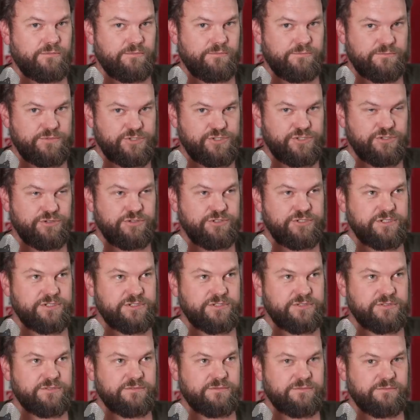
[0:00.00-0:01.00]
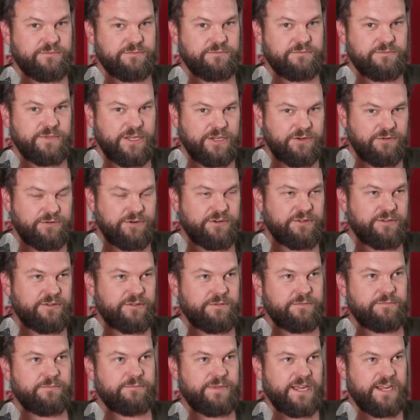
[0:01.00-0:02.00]
shoot in order
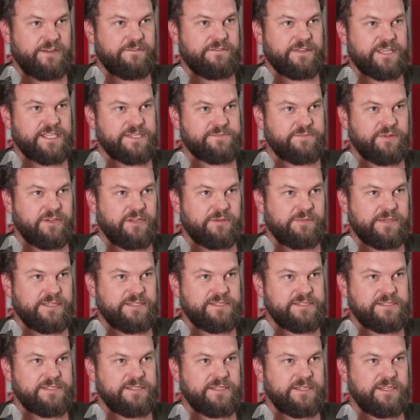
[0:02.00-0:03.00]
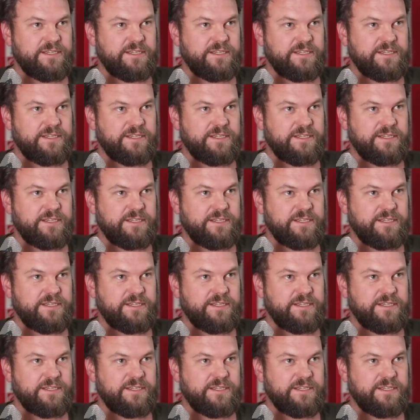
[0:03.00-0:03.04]
to pay for these permits.